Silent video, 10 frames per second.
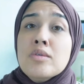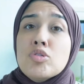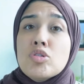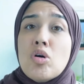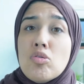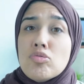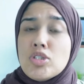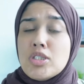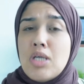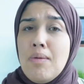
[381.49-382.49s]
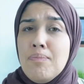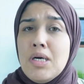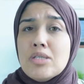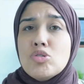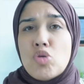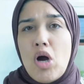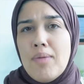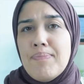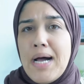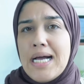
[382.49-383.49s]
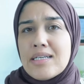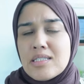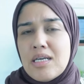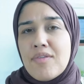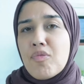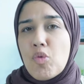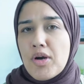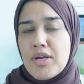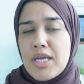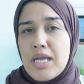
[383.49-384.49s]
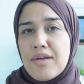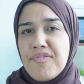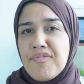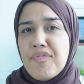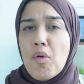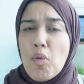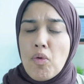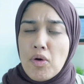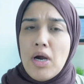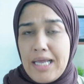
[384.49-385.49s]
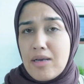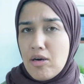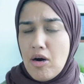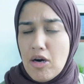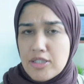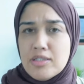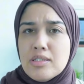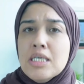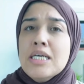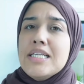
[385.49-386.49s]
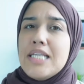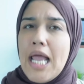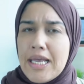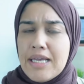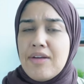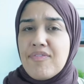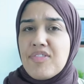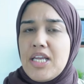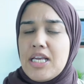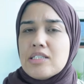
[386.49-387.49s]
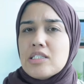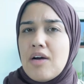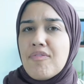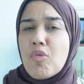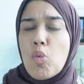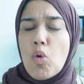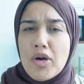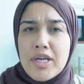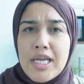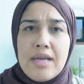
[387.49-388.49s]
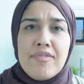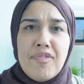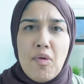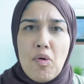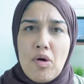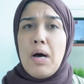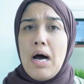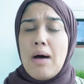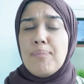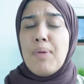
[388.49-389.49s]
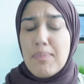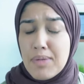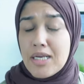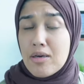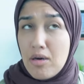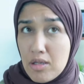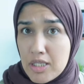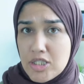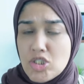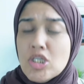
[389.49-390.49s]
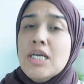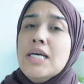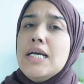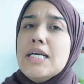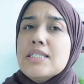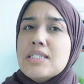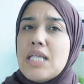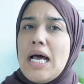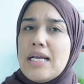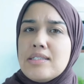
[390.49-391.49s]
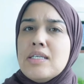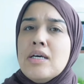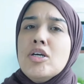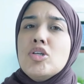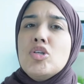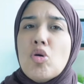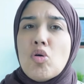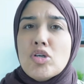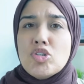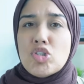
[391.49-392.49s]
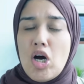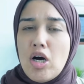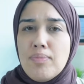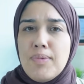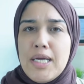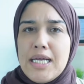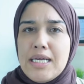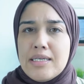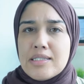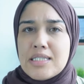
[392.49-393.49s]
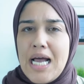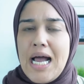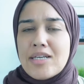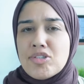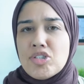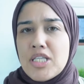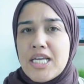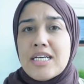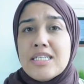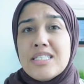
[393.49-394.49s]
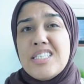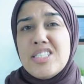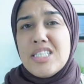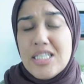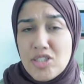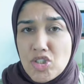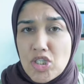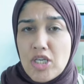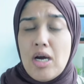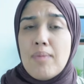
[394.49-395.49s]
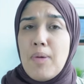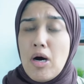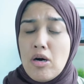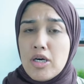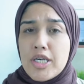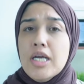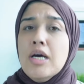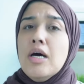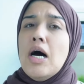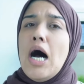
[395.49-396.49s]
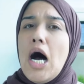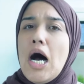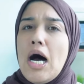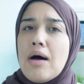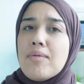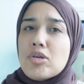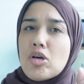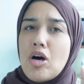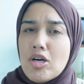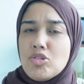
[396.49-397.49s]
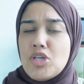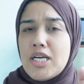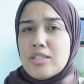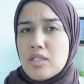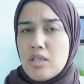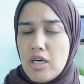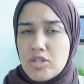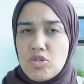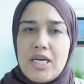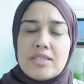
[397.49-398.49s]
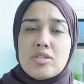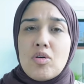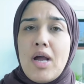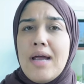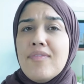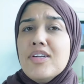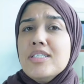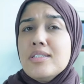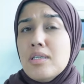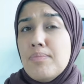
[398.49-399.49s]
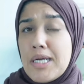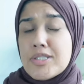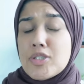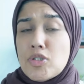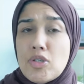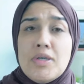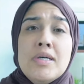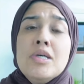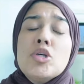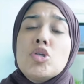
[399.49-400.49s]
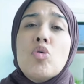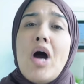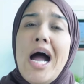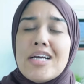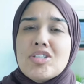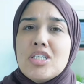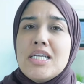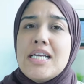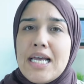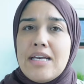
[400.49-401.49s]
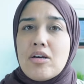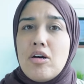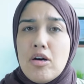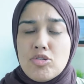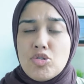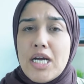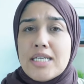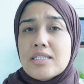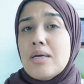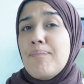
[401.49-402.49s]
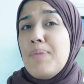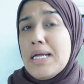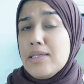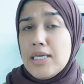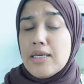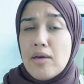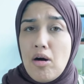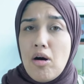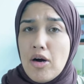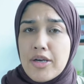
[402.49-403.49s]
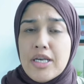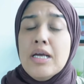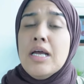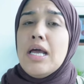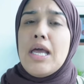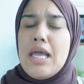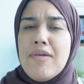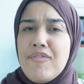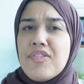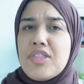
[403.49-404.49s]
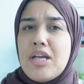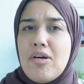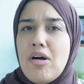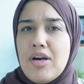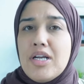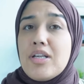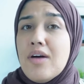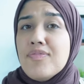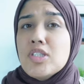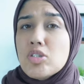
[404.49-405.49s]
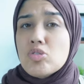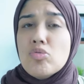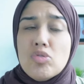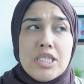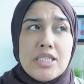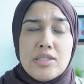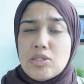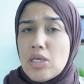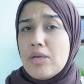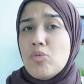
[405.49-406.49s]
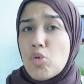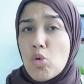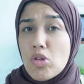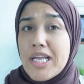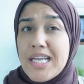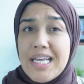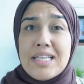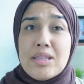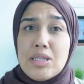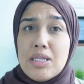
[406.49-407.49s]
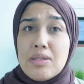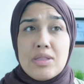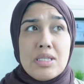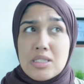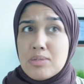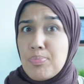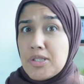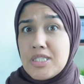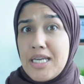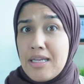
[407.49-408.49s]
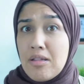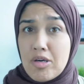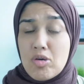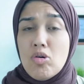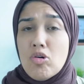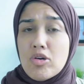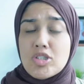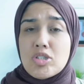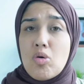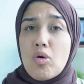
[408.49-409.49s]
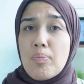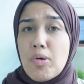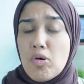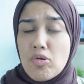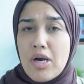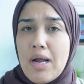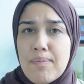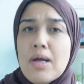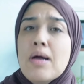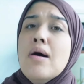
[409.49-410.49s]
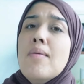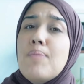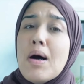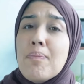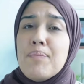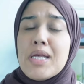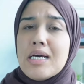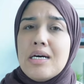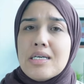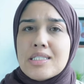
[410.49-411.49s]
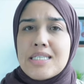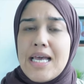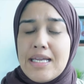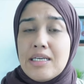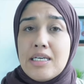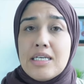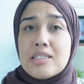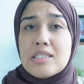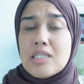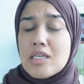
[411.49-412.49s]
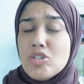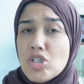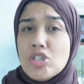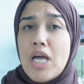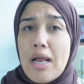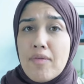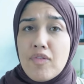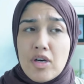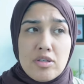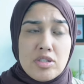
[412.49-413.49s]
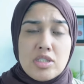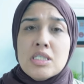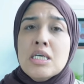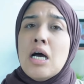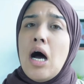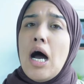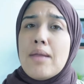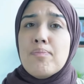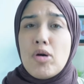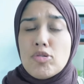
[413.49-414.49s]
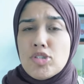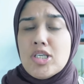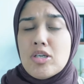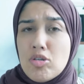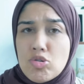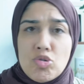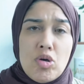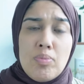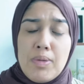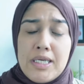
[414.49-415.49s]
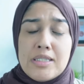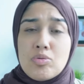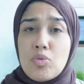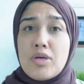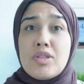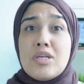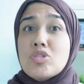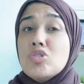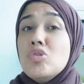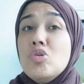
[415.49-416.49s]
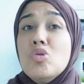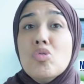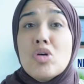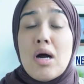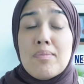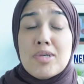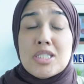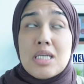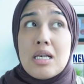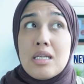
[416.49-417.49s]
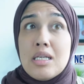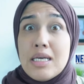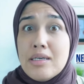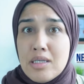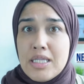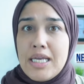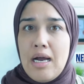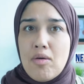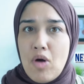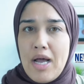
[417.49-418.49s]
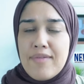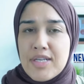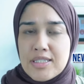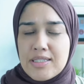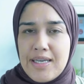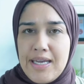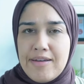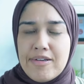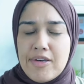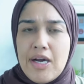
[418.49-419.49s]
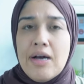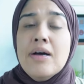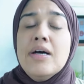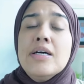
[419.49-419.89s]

So some drawbacks of working for, like cons, negative things of working for a public college is that your job is actually contingent upon uh, contract to contract. So every semester you actually get a contract depending on if there are enough students enrolling in this particular course or program. But because Canada is such a diverse and multicultural place where there's newcomers literally arriving to Canada